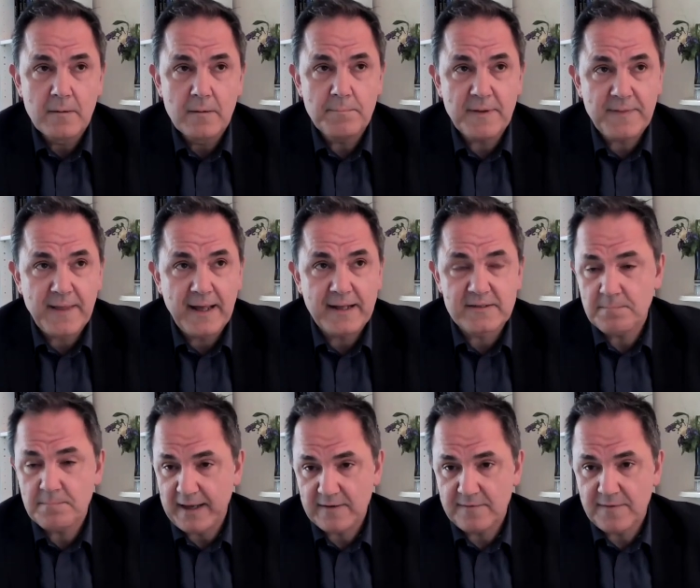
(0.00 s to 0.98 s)
But that's
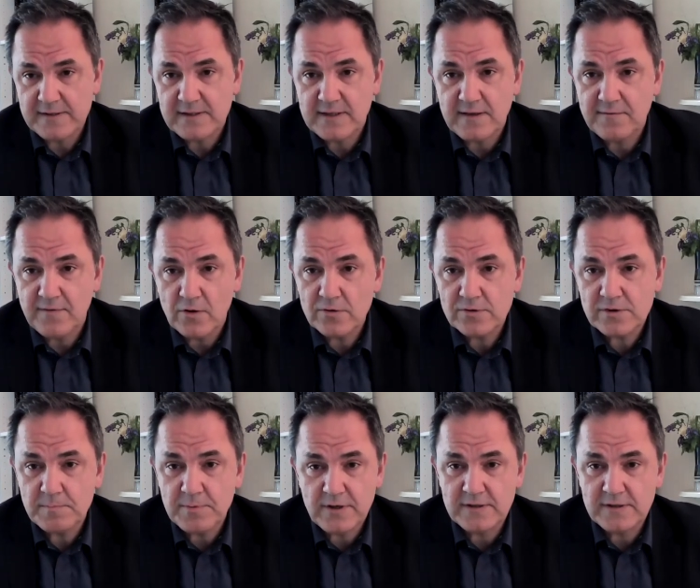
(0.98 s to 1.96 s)
manifestly false
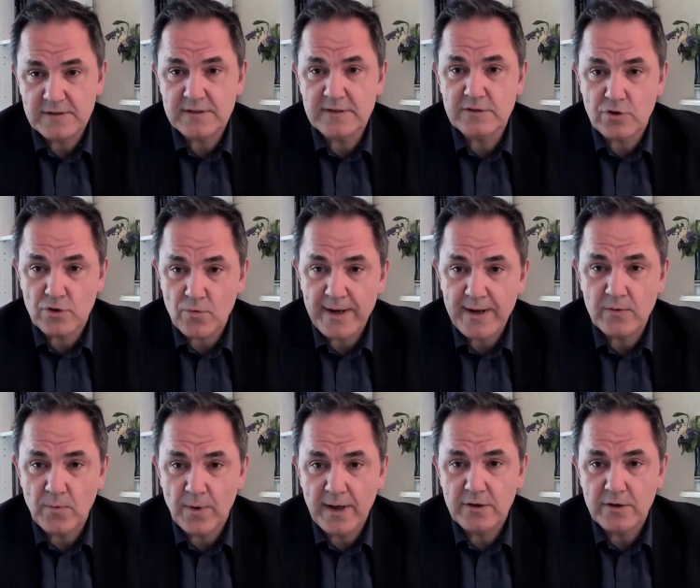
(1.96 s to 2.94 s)
because it's a terrain
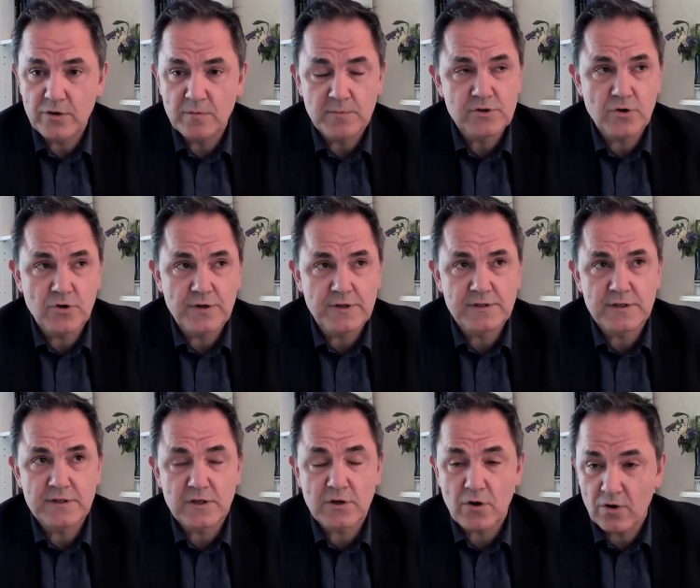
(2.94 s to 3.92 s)
where human
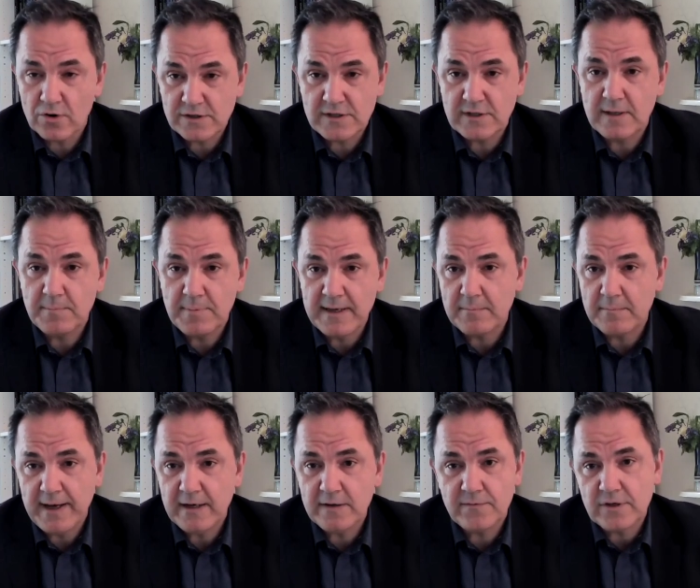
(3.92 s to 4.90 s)
choices are constantly being
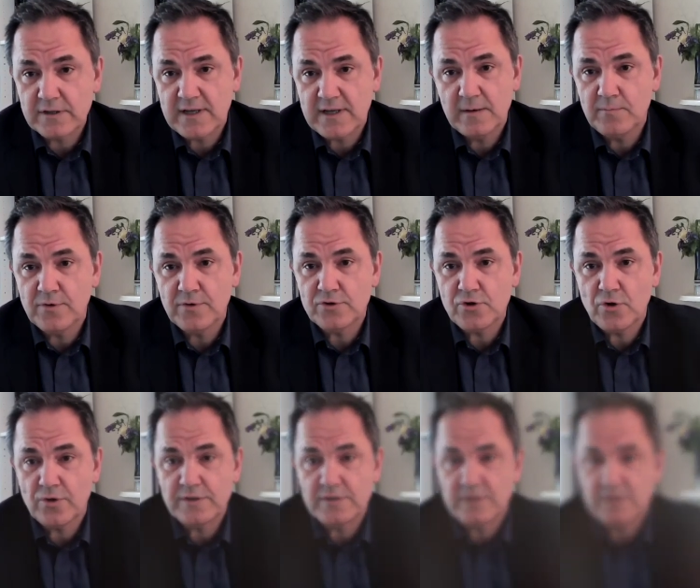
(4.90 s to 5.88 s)
made. For example, the
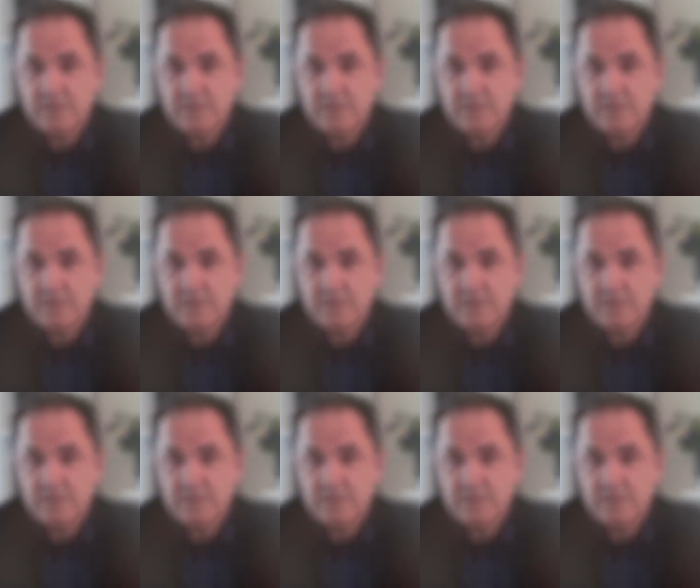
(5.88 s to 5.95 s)
choice as